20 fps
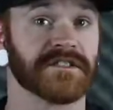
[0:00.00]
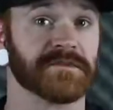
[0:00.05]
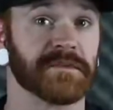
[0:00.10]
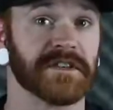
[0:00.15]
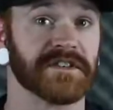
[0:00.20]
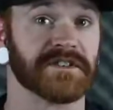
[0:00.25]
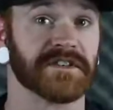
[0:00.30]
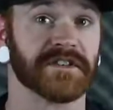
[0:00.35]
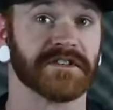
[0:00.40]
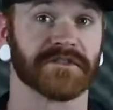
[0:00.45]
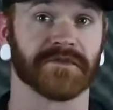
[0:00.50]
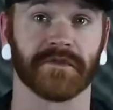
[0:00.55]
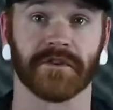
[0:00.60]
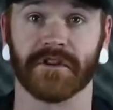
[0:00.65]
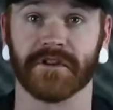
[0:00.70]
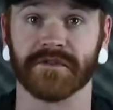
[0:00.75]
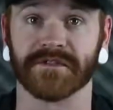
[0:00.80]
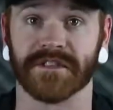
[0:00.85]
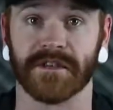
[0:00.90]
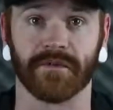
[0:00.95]
suspension is for
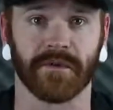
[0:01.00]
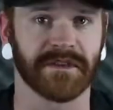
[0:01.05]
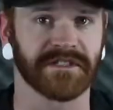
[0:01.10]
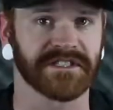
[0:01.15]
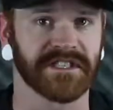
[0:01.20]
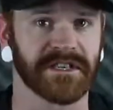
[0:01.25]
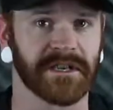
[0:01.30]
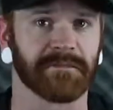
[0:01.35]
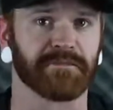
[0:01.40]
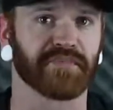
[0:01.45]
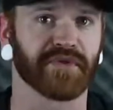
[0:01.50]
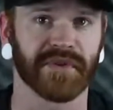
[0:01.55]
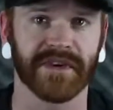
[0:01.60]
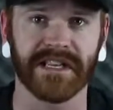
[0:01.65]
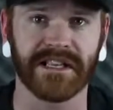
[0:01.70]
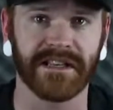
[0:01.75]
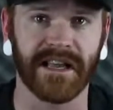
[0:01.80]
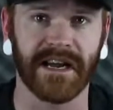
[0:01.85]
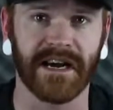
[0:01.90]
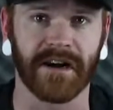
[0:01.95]
those that want to get
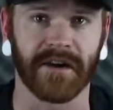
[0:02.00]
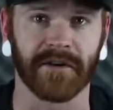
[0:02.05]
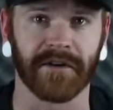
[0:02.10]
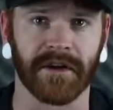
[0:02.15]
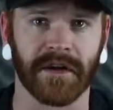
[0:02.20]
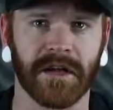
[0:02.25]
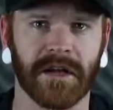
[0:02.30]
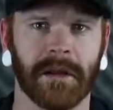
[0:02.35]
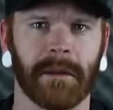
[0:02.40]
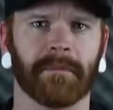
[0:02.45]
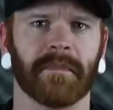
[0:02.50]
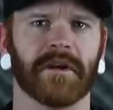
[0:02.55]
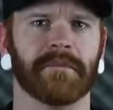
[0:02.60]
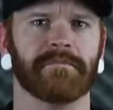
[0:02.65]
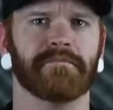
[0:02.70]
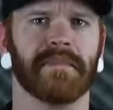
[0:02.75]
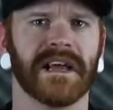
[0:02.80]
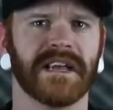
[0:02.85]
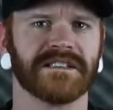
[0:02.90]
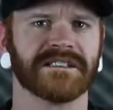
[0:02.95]
pretty loud but
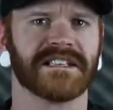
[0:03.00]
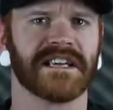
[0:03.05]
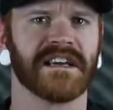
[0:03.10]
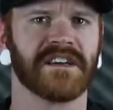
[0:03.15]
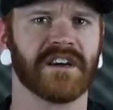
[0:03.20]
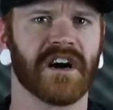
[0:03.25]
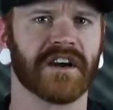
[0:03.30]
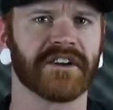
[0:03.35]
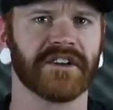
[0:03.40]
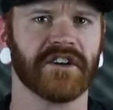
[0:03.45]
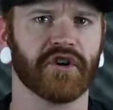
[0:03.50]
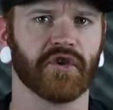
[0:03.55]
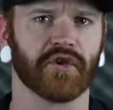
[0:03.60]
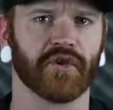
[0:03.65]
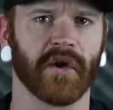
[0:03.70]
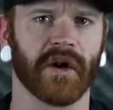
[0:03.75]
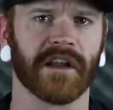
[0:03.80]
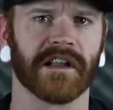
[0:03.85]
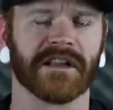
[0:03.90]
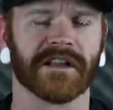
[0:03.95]
maintain audio
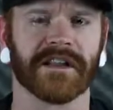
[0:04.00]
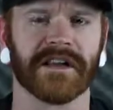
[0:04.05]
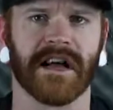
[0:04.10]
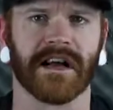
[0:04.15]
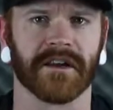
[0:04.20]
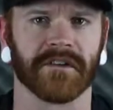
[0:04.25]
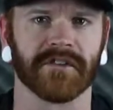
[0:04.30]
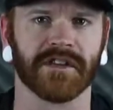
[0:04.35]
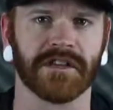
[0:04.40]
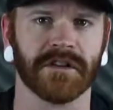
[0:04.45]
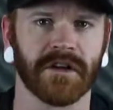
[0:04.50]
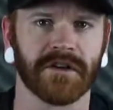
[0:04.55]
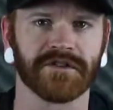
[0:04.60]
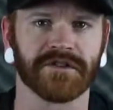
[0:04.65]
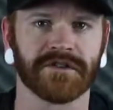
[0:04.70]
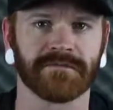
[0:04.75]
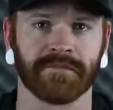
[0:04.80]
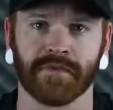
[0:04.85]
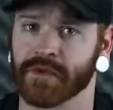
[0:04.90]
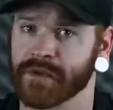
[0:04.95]
quality out of a
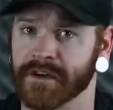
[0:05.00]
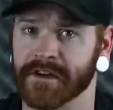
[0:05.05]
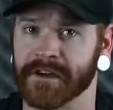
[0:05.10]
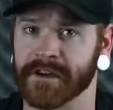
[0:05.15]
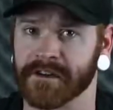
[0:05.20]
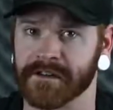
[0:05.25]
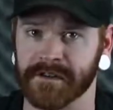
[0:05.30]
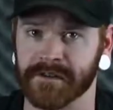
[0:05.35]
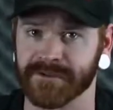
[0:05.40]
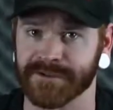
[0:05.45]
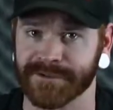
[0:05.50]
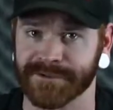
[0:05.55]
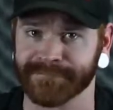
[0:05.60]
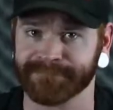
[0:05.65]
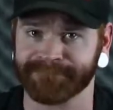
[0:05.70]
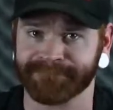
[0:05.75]
larger ported enclosure.